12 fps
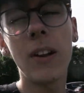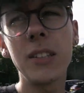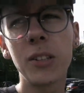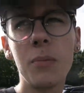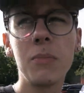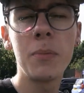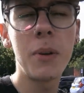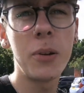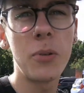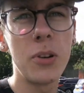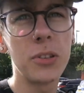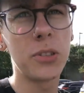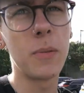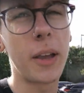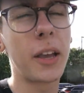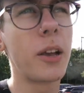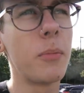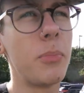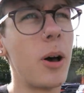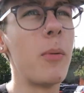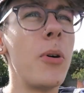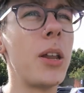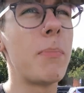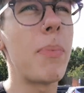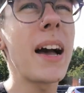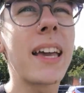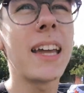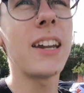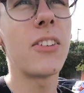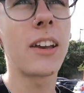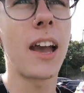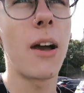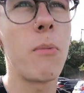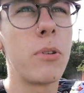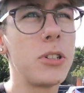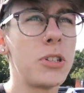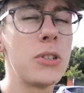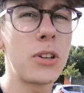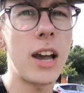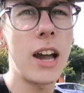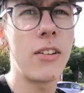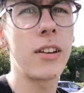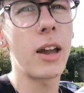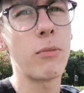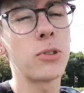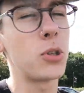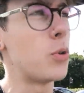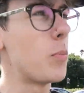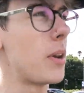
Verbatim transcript: We've had to come to Meadow so Megan can put her money back in her account, what she took out her account two